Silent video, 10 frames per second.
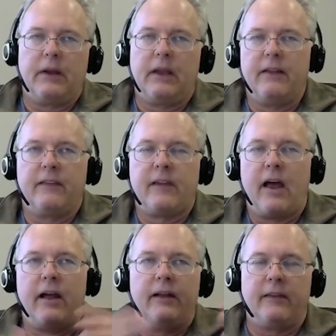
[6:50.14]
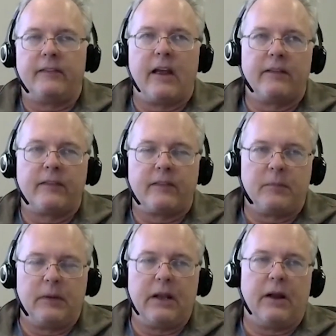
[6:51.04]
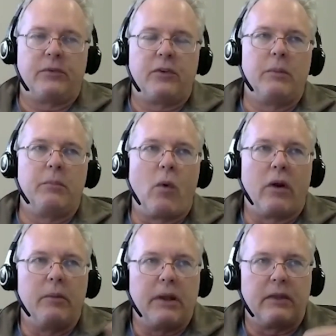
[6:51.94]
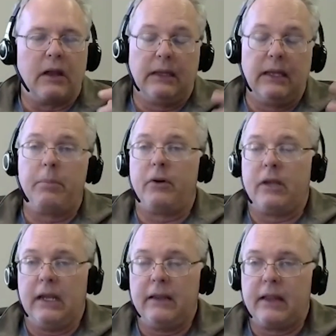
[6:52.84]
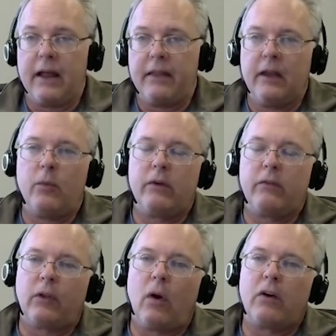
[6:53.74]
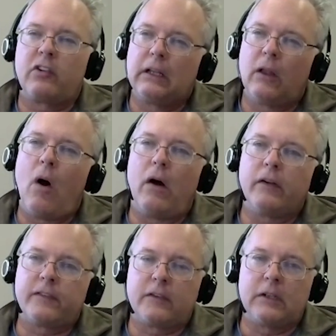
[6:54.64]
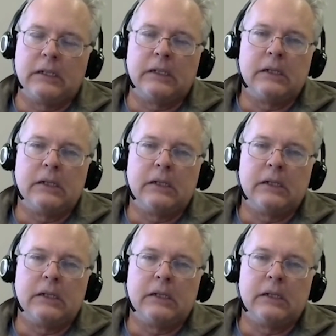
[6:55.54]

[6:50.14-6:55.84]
again, this sounds too important, but the liberty that I think we've largely lost.